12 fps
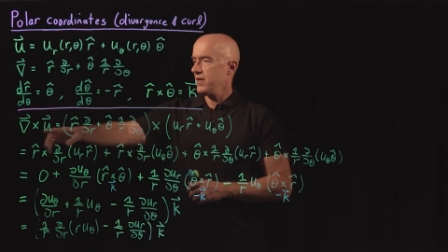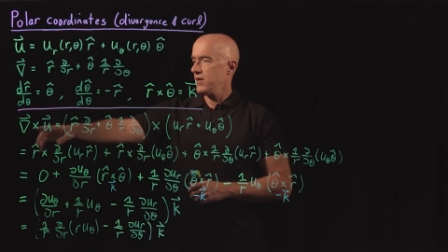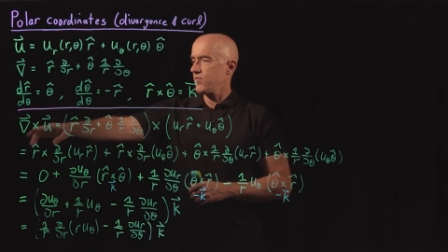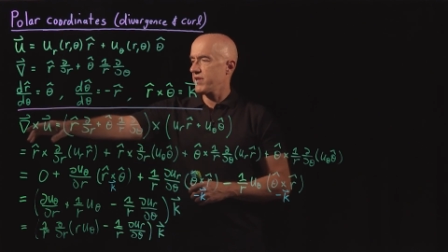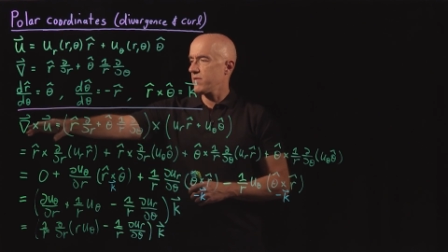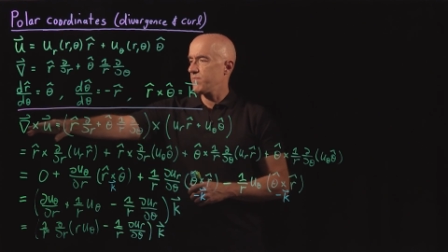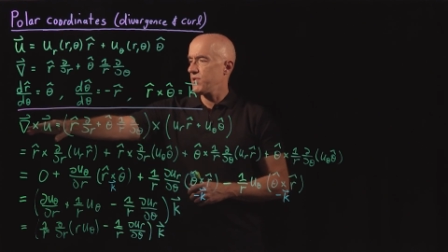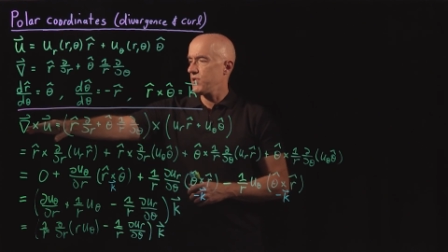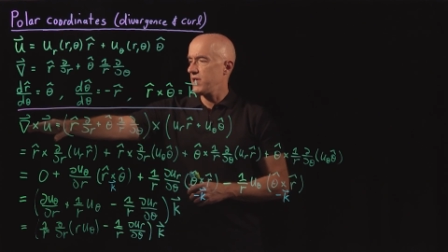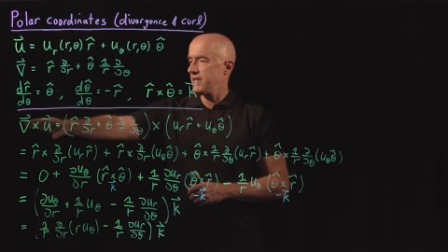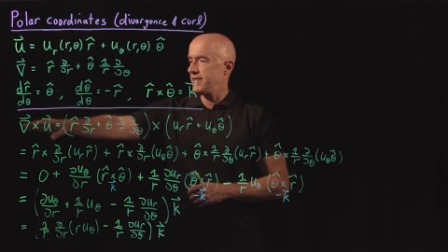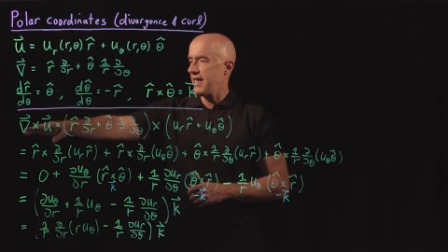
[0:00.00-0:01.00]
We
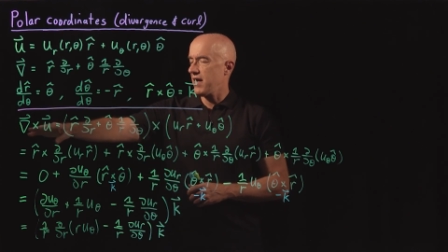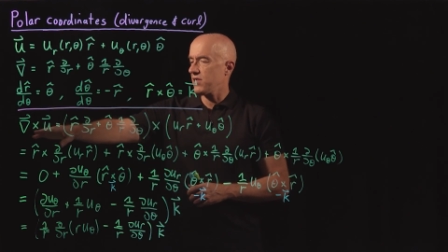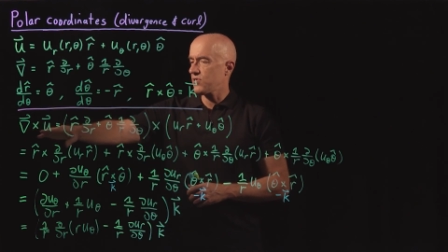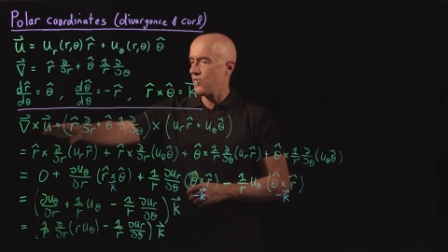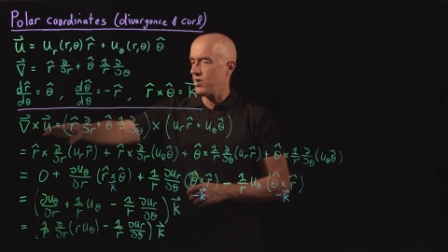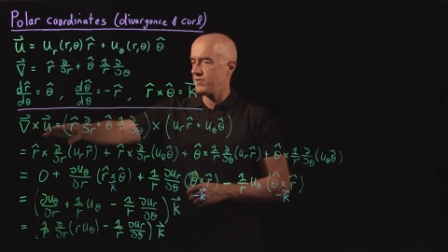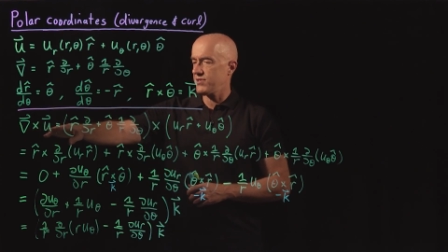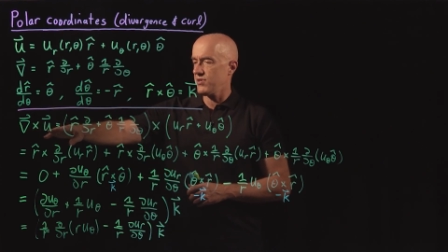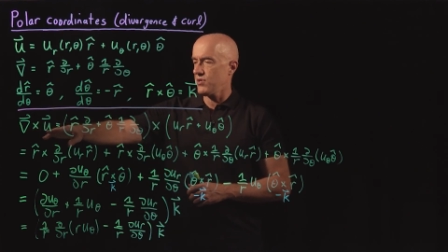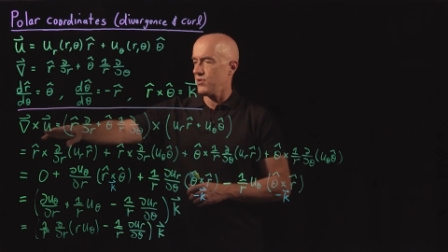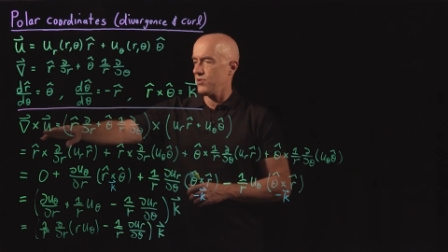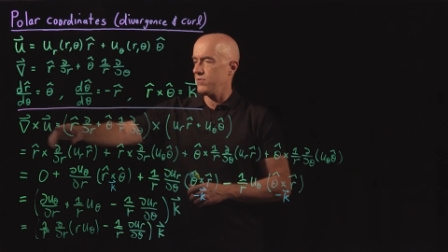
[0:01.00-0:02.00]
computed del cross
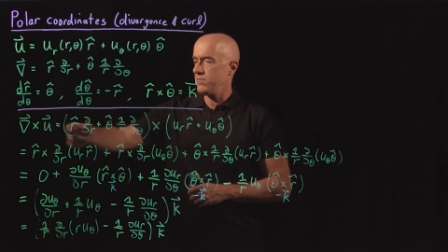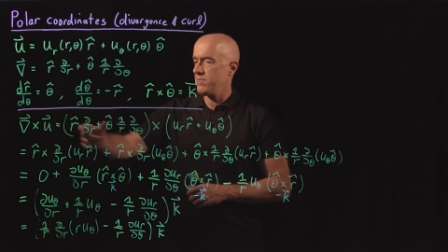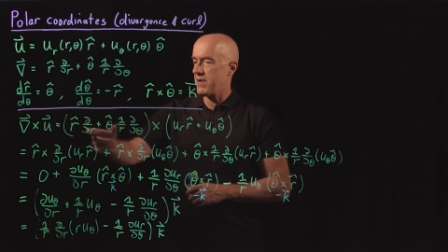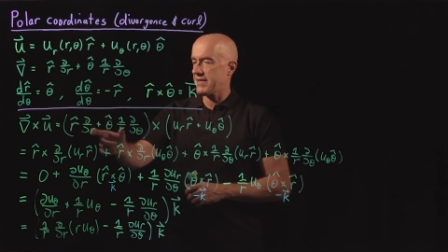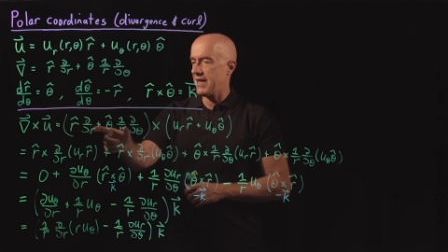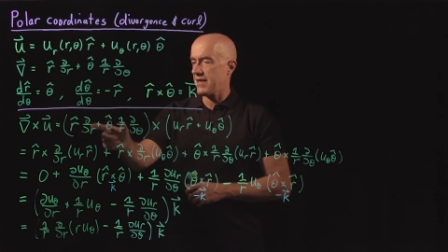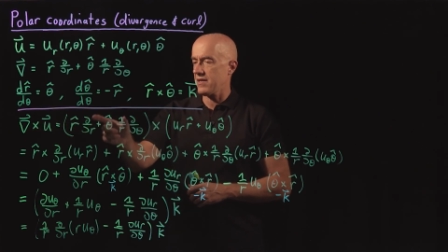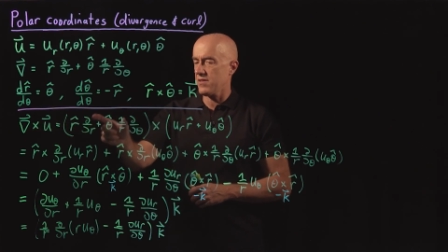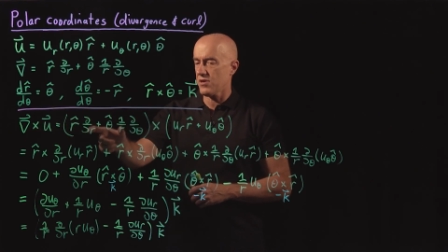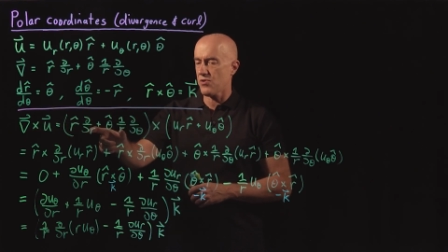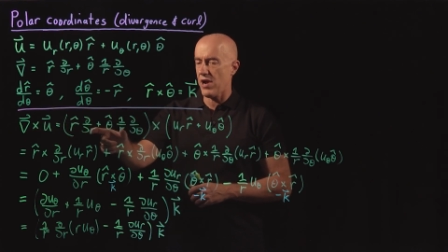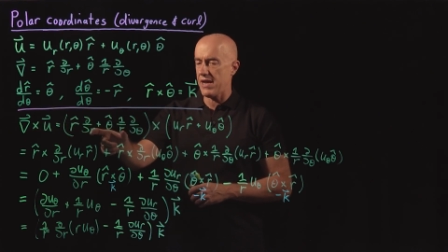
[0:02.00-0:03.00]
u by taking
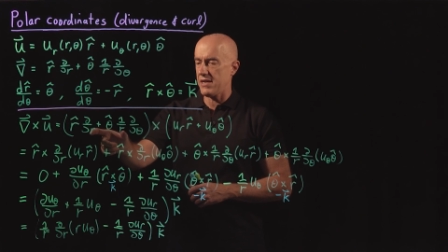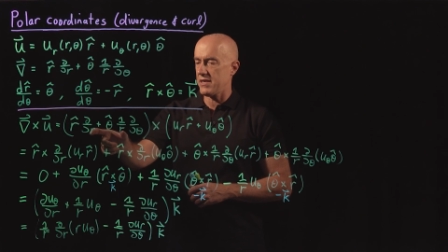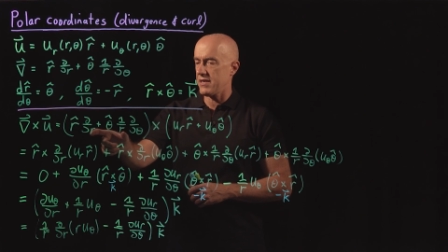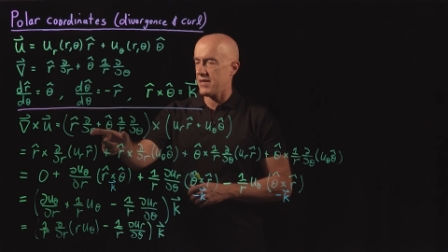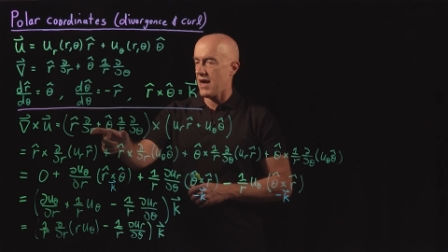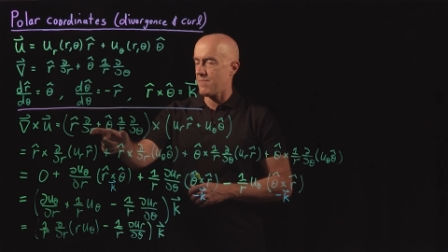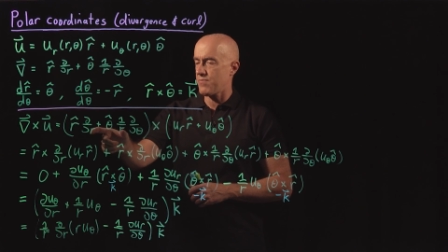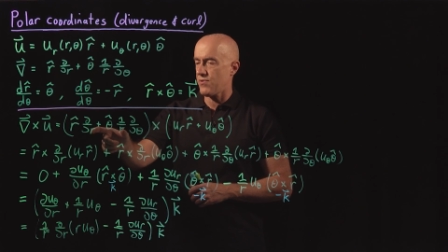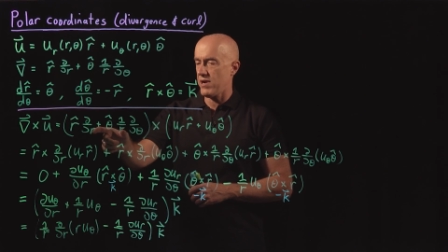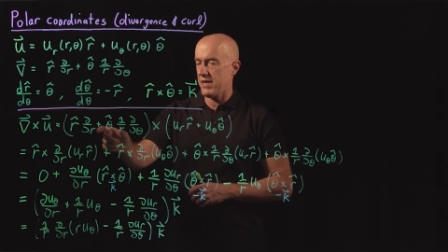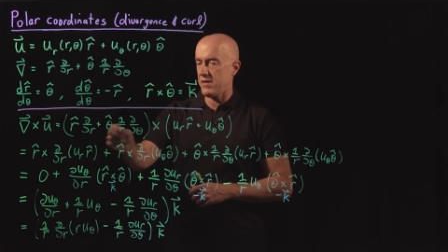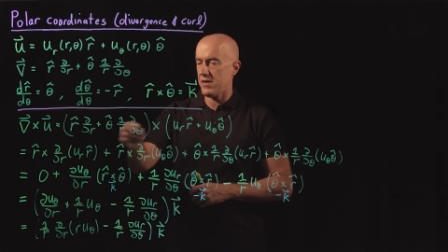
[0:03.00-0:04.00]
the gradient
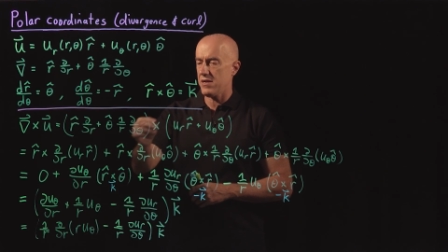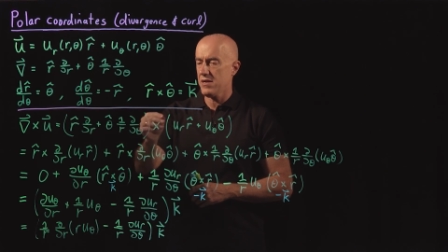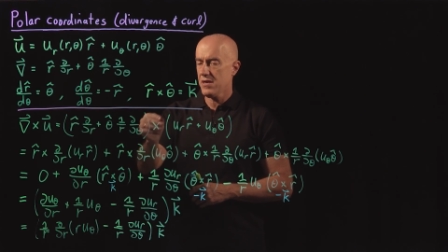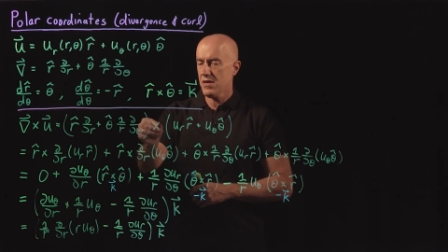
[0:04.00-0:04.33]
operator